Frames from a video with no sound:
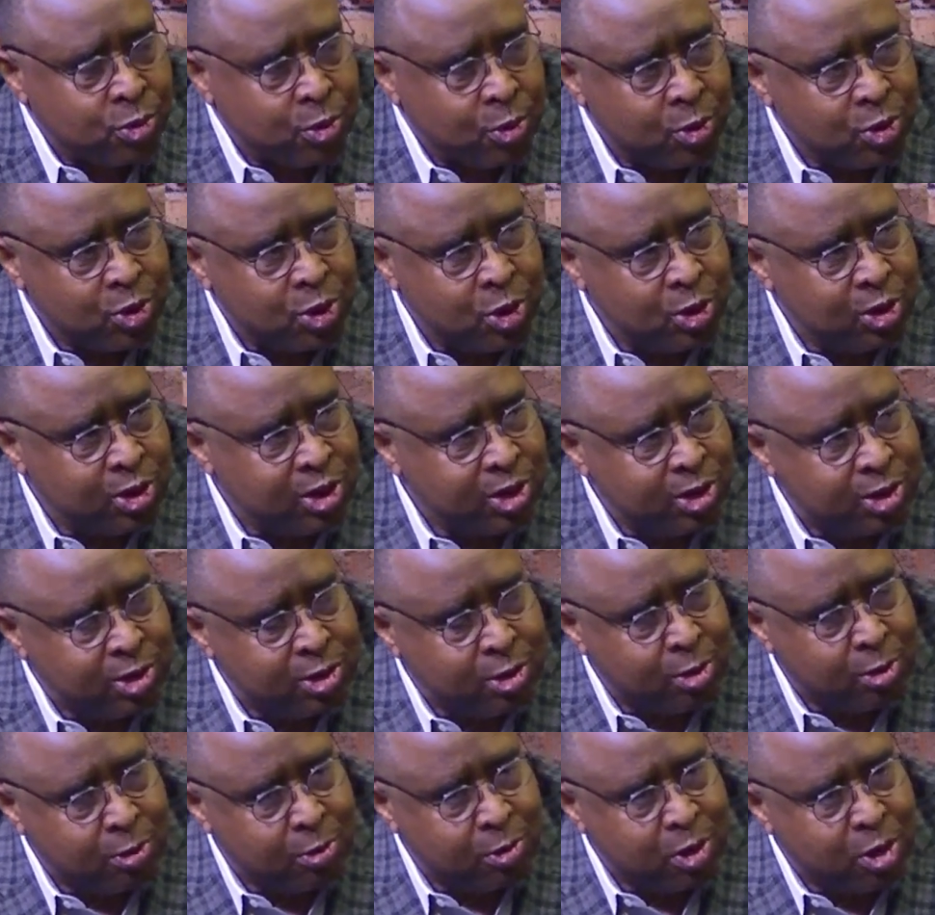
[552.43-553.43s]

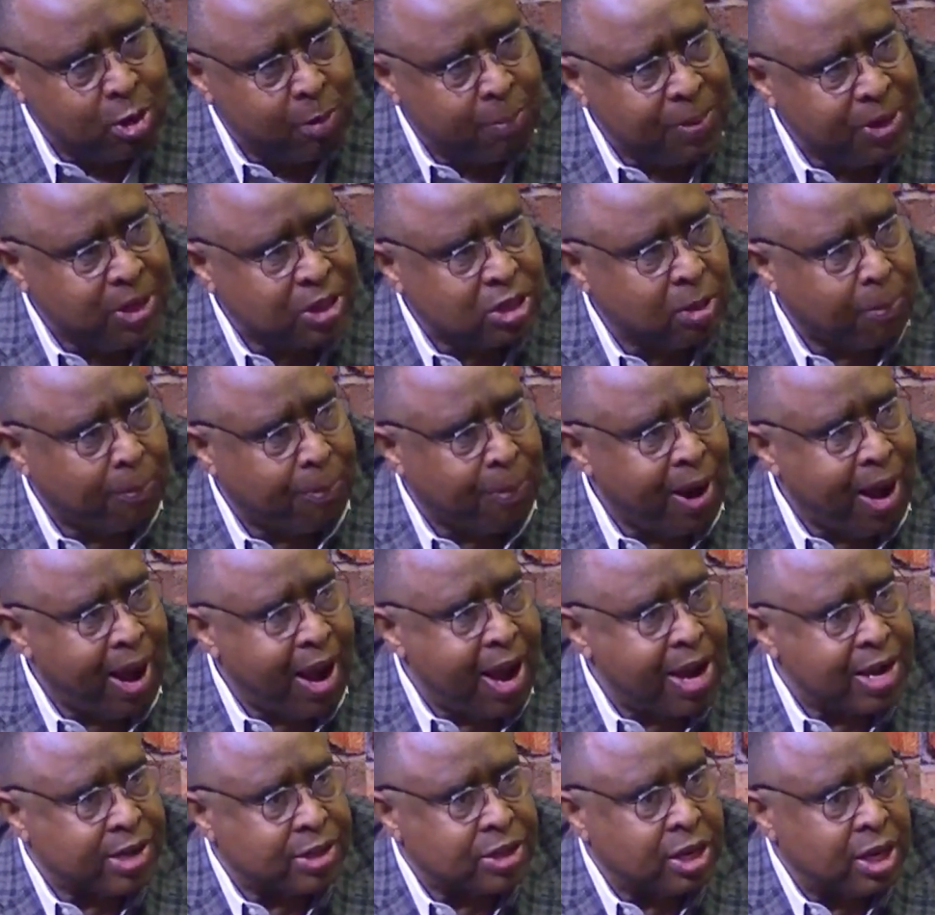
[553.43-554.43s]
you'll be
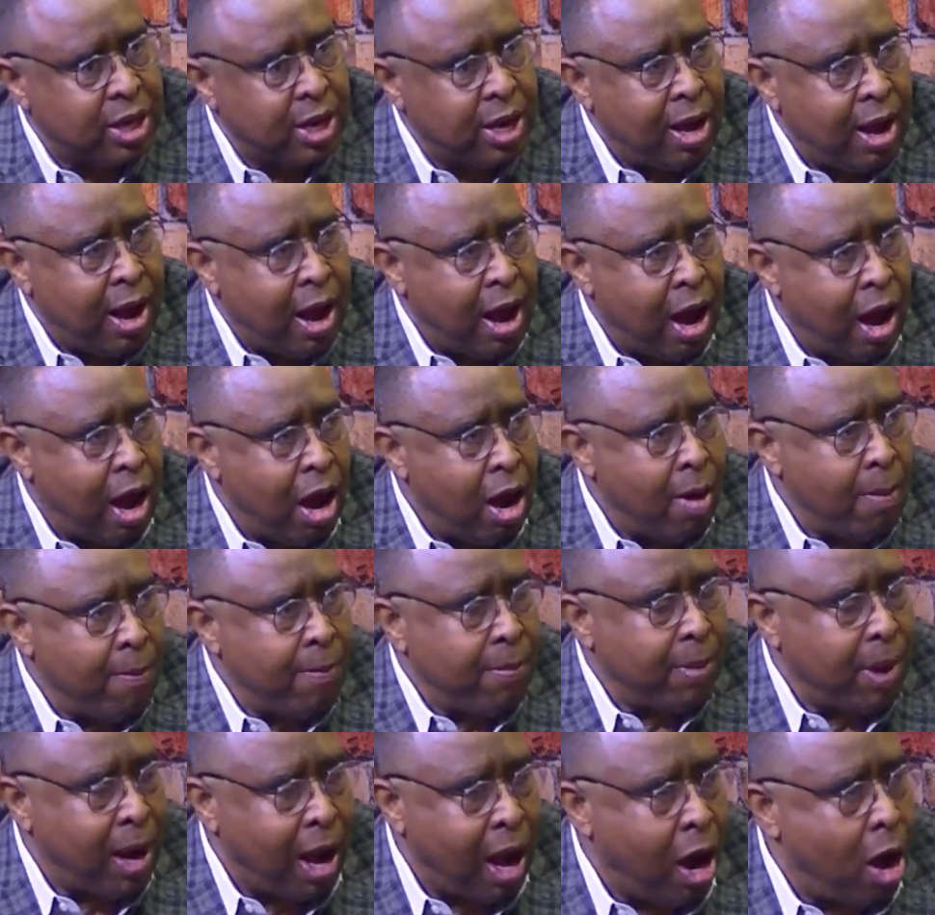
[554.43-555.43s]
surprised
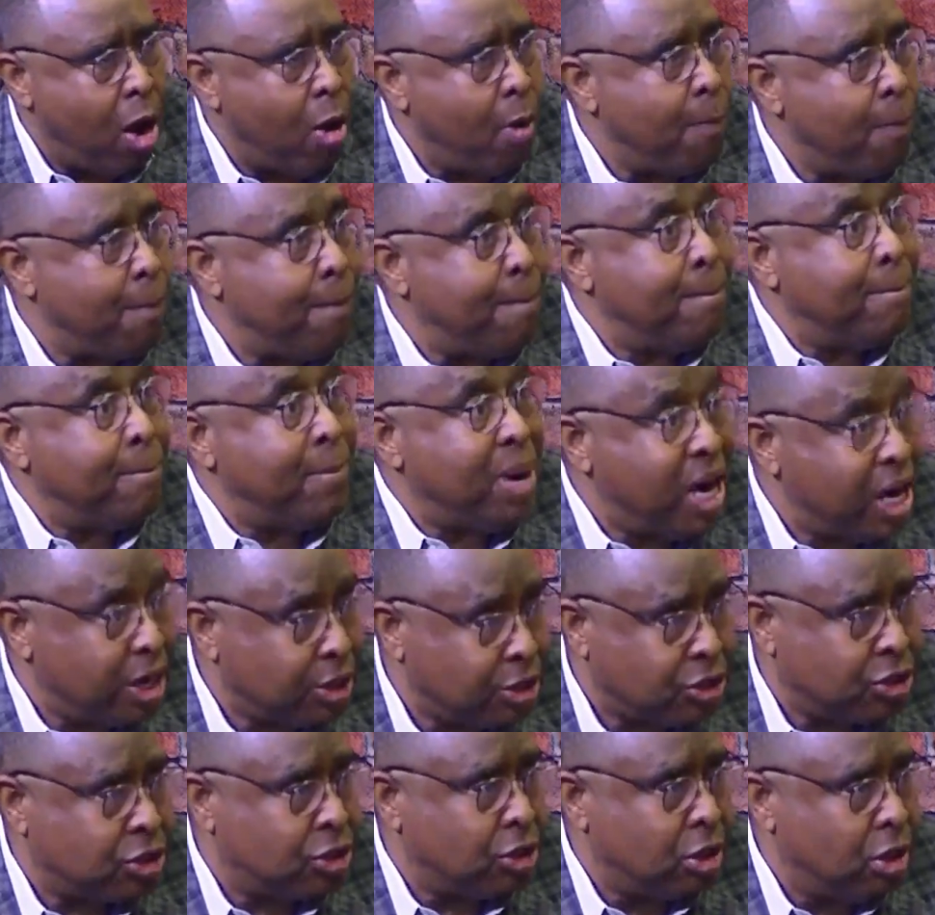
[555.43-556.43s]
how
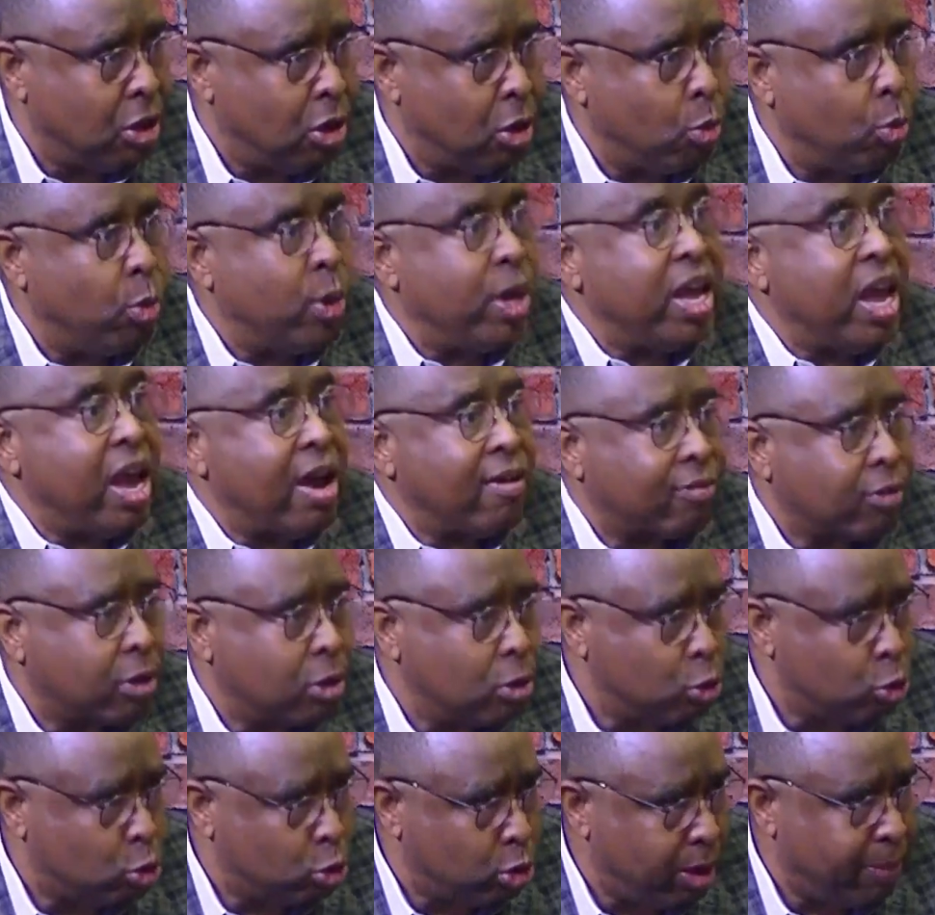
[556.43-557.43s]
much we have
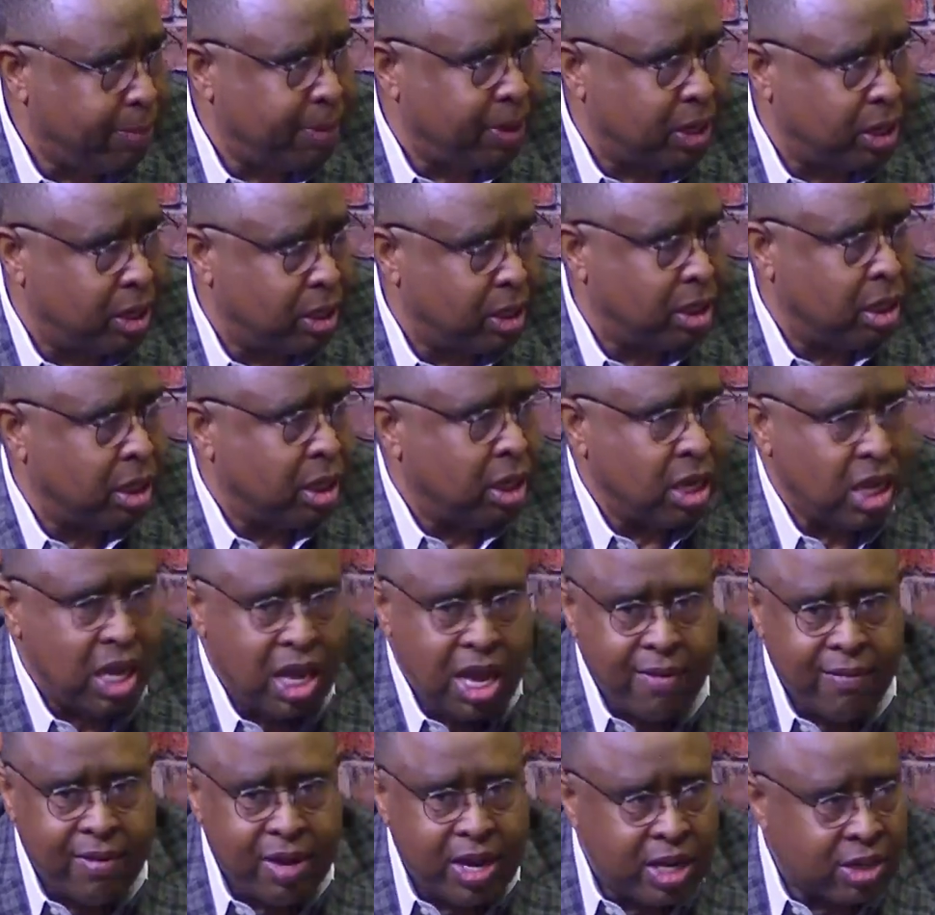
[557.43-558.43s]
contributed,
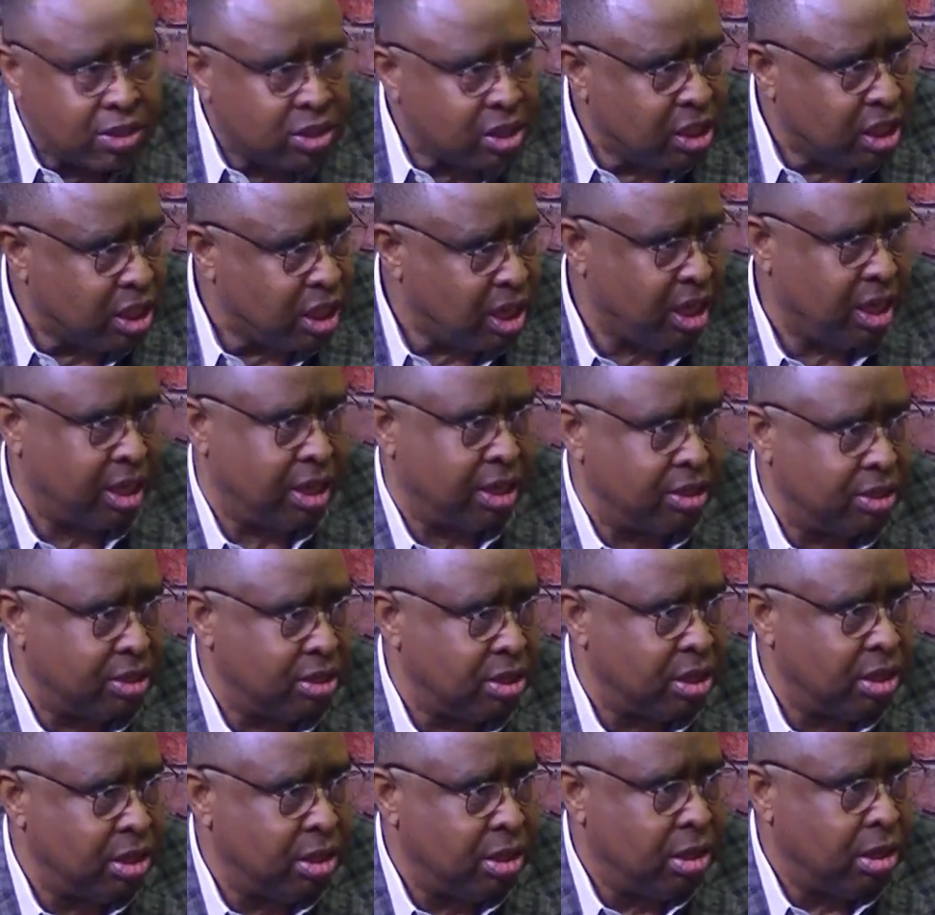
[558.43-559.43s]
even as kids,
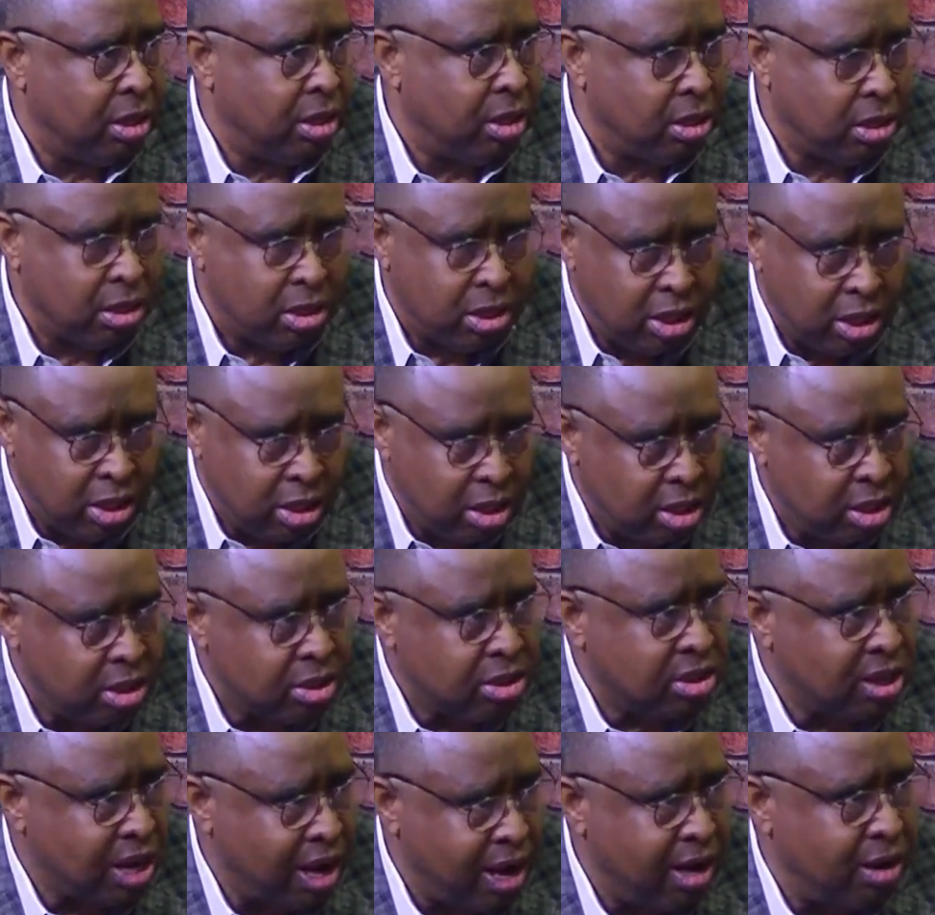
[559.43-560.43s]
to this
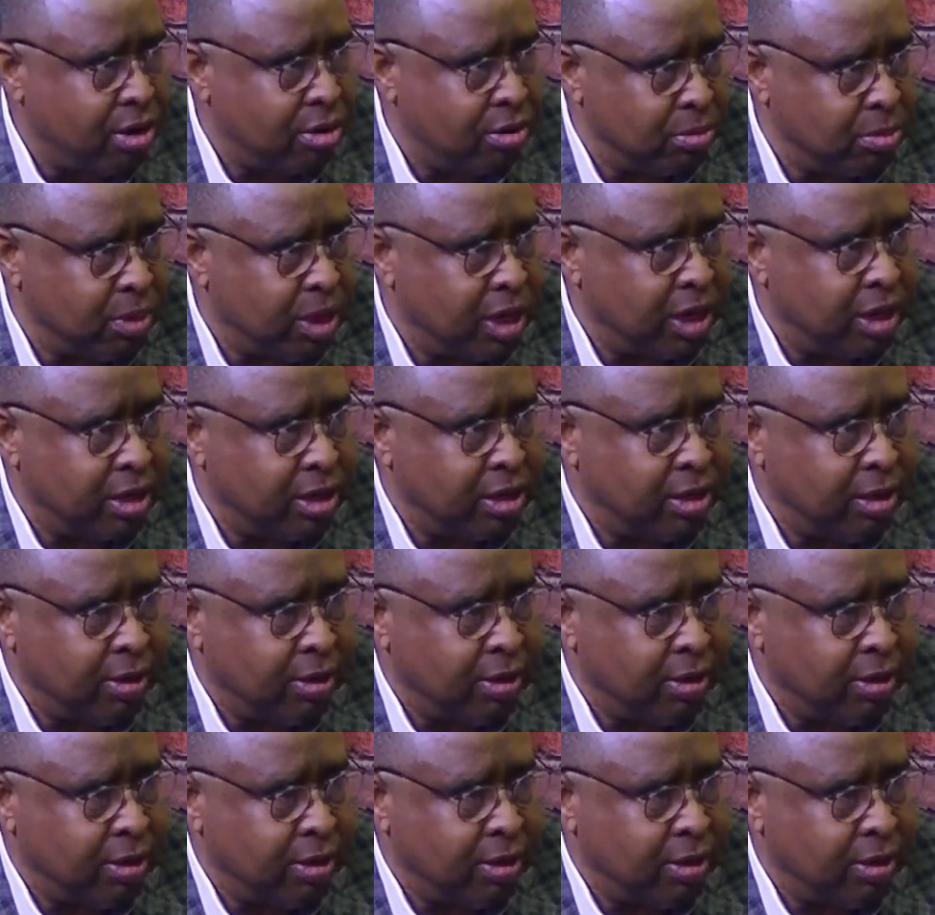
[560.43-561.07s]
town, man.